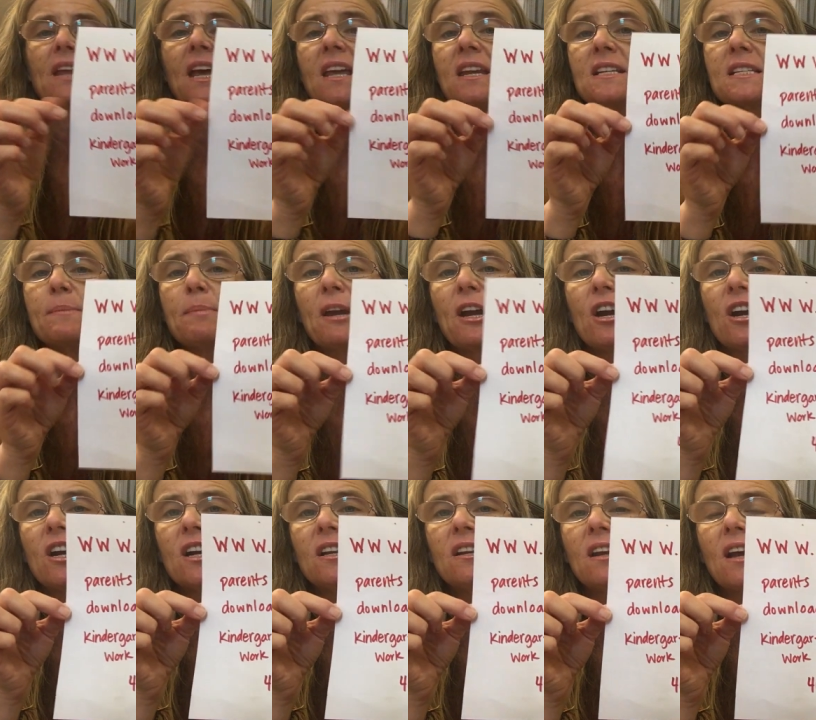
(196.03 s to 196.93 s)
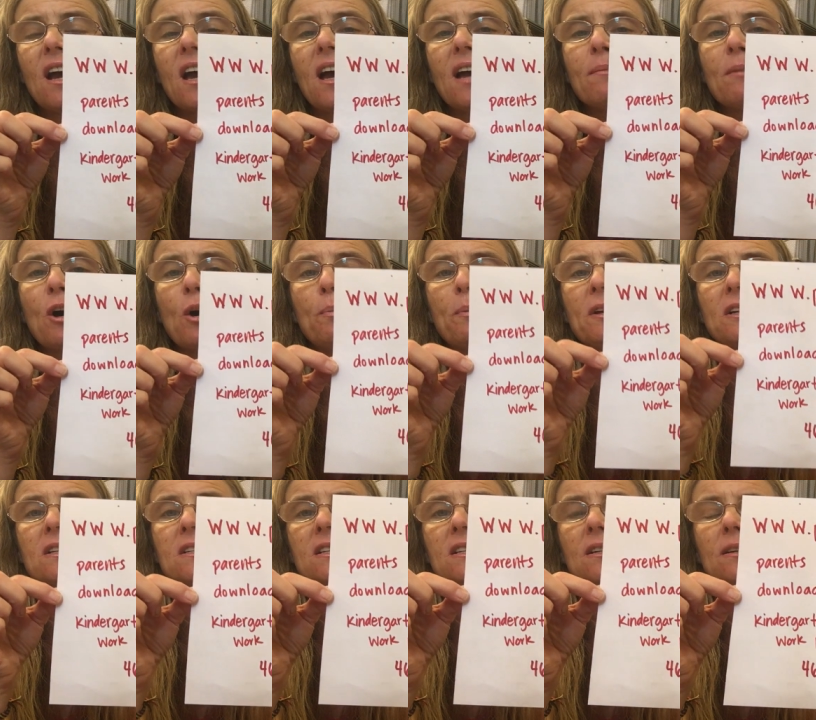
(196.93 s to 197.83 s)
And as a parent, I'm
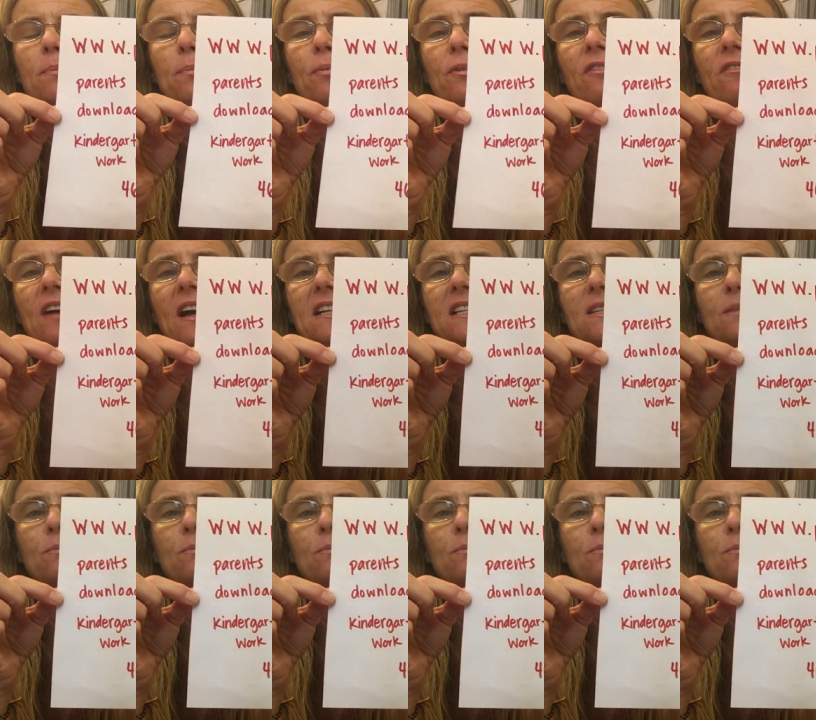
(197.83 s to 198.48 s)
hoping to provide